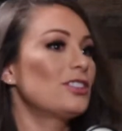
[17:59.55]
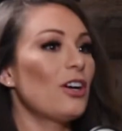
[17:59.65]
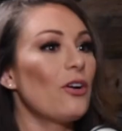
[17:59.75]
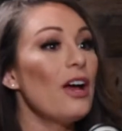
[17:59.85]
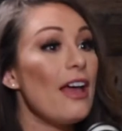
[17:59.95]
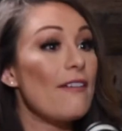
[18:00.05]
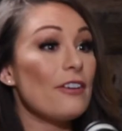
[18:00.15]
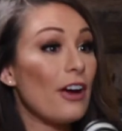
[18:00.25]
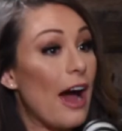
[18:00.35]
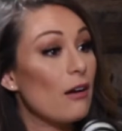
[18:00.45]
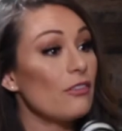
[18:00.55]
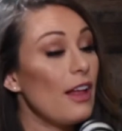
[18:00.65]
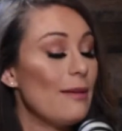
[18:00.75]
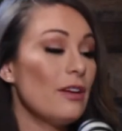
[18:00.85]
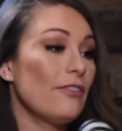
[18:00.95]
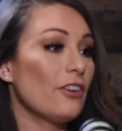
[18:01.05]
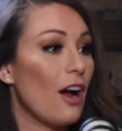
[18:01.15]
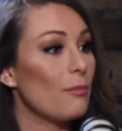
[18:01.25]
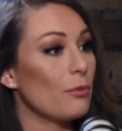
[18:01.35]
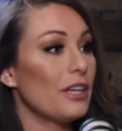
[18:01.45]
So if you're out of alignment, if you're
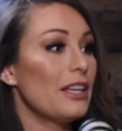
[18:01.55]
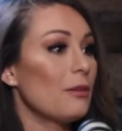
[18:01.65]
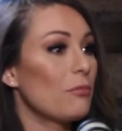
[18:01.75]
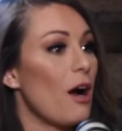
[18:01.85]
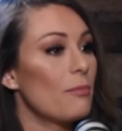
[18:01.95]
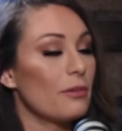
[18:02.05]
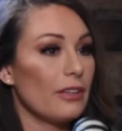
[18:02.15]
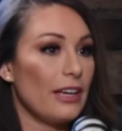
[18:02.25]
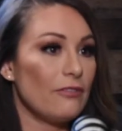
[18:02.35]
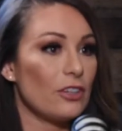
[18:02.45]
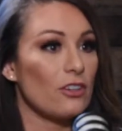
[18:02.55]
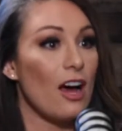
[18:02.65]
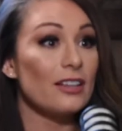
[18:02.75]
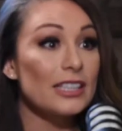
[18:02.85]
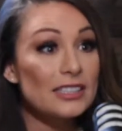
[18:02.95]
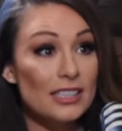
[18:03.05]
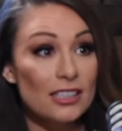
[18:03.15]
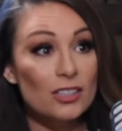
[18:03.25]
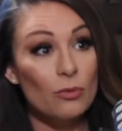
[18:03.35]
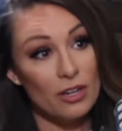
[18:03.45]
not breathing properly, if you're not listening
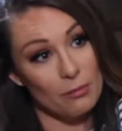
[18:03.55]
to what